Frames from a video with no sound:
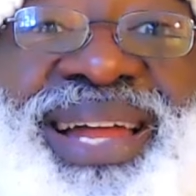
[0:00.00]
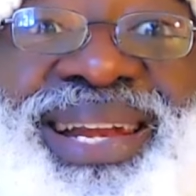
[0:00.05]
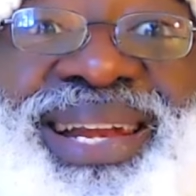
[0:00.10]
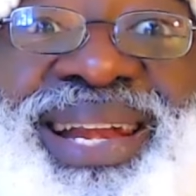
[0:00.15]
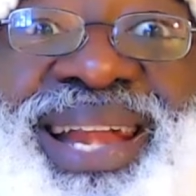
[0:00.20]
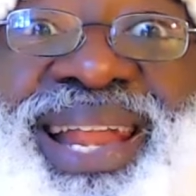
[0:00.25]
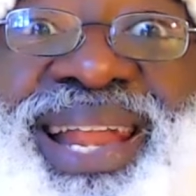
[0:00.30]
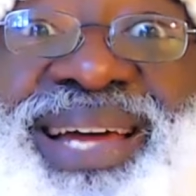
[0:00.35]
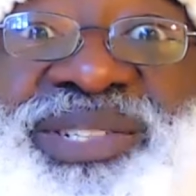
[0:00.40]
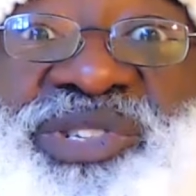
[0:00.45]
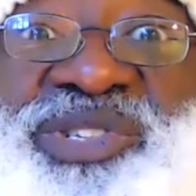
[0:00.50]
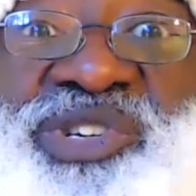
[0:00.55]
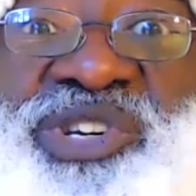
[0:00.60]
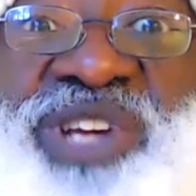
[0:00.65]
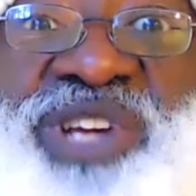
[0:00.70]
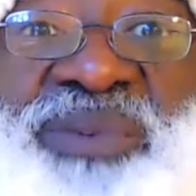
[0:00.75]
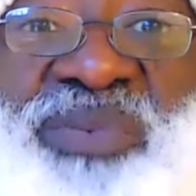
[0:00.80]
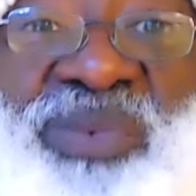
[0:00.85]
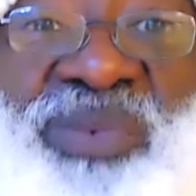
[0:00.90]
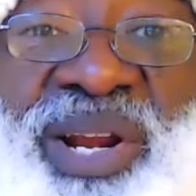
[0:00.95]
let's
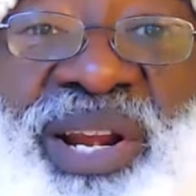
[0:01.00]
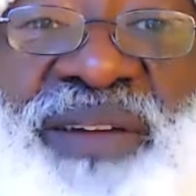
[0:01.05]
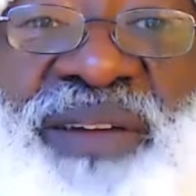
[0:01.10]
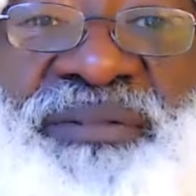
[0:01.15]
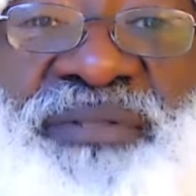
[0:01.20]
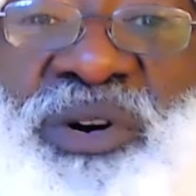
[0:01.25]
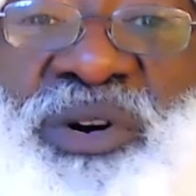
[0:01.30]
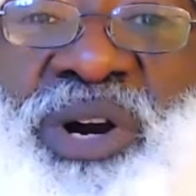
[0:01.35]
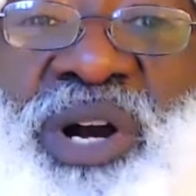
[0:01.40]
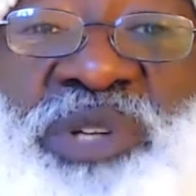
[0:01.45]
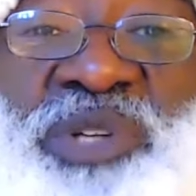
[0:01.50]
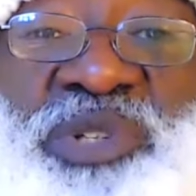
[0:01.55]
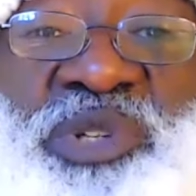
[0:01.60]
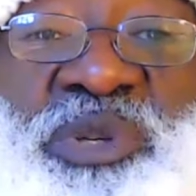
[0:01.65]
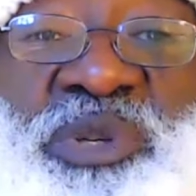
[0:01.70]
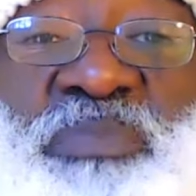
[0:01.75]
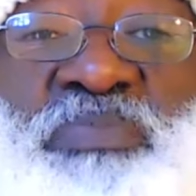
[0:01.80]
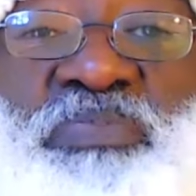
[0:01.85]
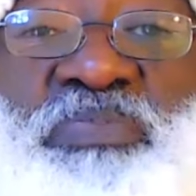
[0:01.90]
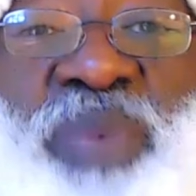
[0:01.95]
get ready for a
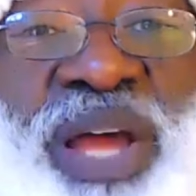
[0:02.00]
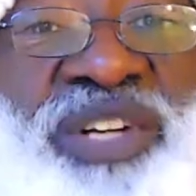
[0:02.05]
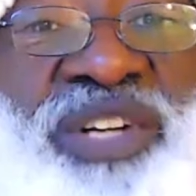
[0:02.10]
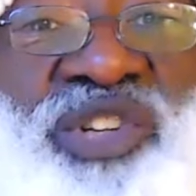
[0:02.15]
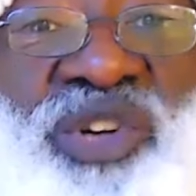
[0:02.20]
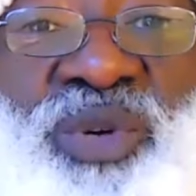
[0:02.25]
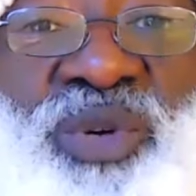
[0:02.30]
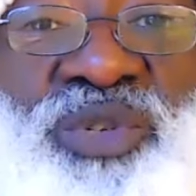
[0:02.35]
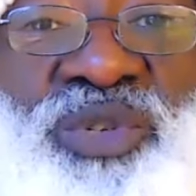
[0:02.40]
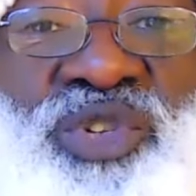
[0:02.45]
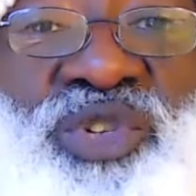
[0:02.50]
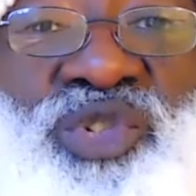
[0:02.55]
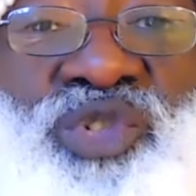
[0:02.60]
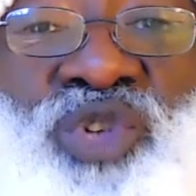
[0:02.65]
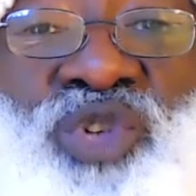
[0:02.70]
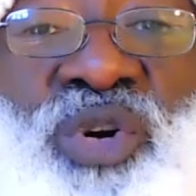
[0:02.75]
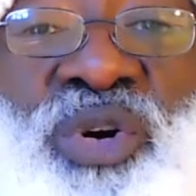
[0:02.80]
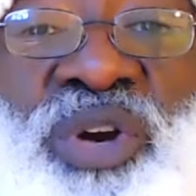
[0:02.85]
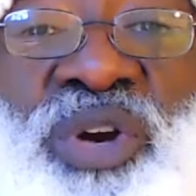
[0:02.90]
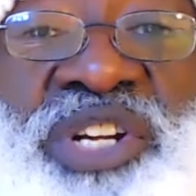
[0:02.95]
special
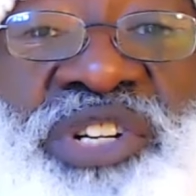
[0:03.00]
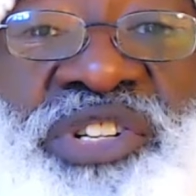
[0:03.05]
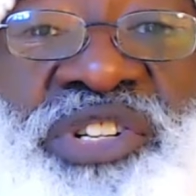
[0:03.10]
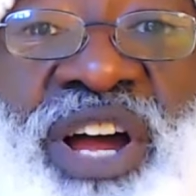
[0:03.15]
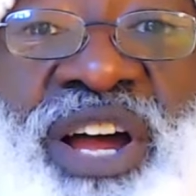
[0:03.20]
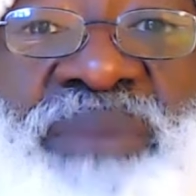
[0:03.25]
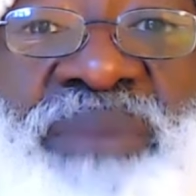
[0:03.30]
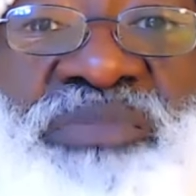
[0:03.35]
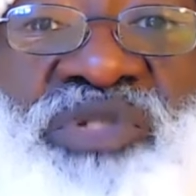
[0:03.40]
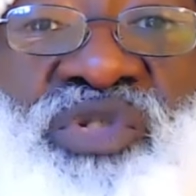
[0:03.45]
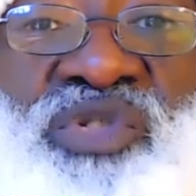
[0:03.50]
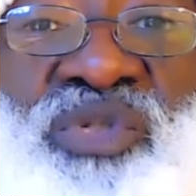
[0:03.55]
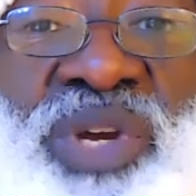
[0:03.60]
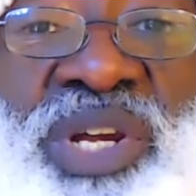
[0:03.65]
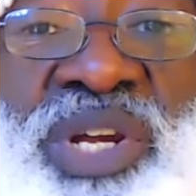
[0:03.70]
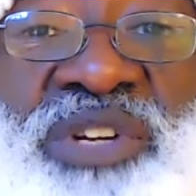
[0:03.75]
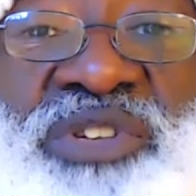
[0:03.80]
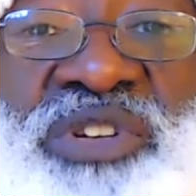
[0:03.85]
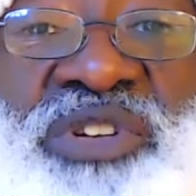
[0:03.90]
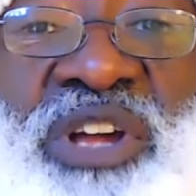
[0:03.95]
storytime
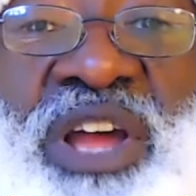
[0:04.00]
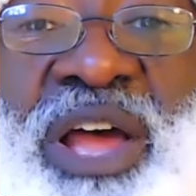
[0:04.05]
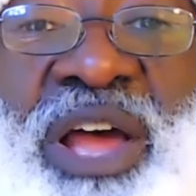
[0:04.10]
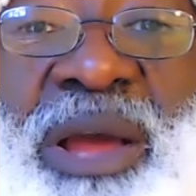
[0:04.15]
treat.